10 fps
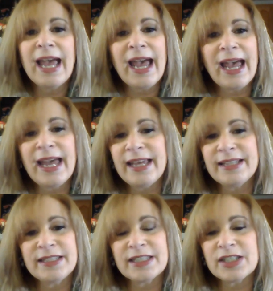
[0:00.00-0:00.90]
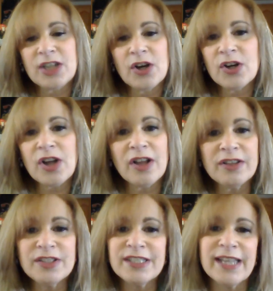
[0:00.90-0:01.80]
And her
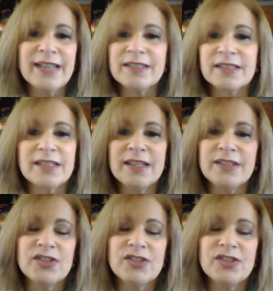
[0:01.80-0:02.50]
color sense is